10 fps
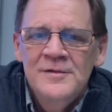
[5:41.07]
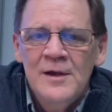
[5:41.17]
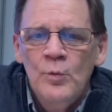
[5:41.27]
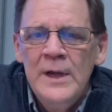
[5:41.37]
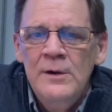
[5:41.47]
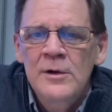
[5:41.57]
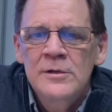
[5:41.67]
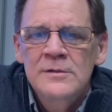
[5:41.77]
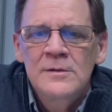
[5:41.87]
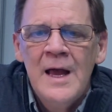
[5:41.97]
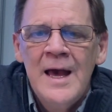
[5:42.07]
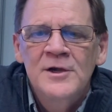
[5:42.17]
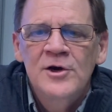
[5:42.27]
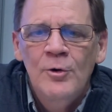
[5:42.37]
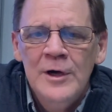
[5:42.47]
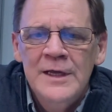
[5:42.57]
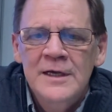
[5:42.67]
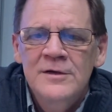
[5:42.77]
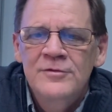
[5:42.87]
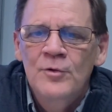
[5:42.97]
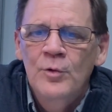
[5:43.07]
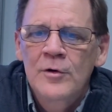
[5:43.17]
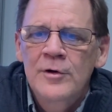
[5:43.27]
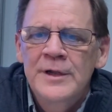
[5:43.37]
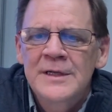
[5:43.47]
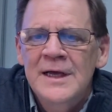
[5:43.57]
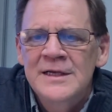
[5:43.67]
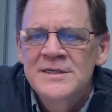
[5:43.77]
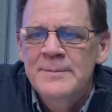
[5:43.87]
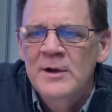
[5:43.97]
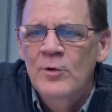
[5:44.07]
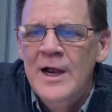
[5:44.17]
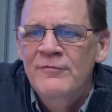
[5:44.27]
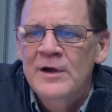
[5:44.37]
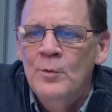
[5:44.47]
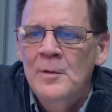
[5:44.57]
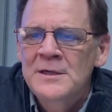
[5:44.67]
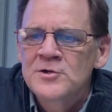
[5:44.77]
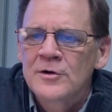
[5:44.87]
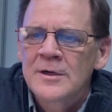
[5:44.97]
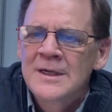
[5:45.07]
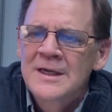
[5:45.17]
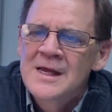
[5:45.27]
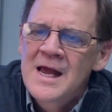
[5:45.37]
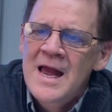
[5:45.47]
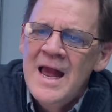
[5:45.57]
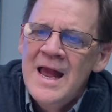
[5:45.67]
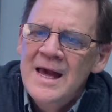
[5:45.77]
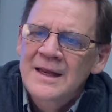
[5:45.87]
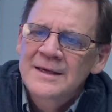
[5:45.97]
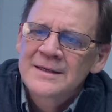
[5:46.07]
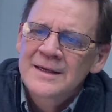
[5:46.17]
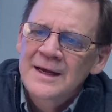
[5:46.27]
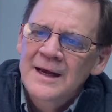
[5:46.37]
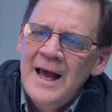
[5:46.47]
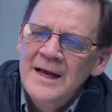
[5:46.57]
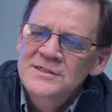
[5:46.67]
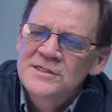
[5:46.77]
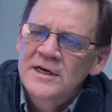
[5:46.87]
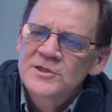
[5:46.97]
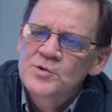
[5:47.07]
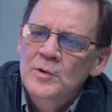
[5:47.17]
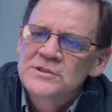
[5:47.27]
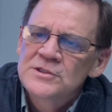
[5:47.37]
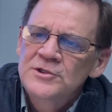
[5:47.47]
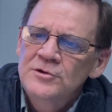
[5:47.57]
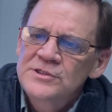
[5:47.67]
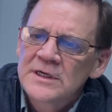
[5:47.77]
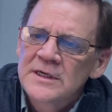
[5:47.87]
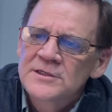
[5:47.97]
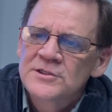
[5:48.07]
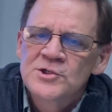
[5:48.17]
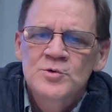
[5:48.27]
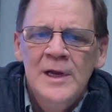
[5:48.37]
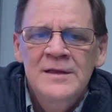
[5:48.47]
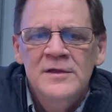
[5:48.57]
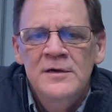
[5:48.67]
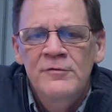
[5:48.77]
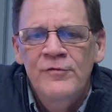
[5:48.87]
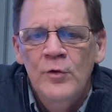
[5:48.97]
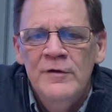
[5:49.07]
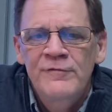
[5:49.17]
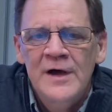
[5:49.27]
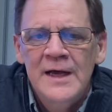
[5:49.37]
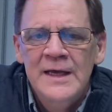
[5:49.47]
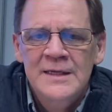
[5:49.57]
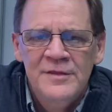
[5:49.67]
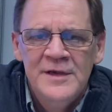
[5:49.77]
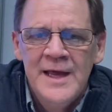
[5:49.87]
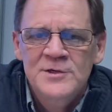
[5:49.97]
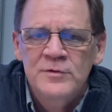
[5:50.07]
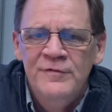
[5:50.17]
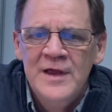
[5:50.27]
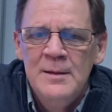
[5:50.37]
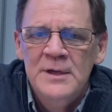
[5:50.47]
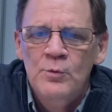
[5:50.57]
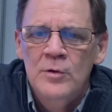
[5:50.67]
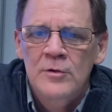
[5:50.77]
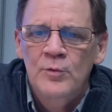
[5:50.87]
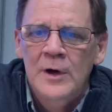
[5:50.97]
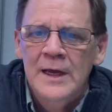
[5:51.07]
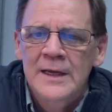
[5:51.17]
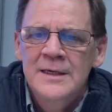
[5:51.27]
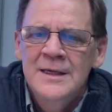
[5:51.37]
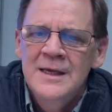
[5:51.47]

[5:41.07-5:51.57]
we had coined the word demographic winter, and as such was using it to strengthen and fortify the natural family worldwide,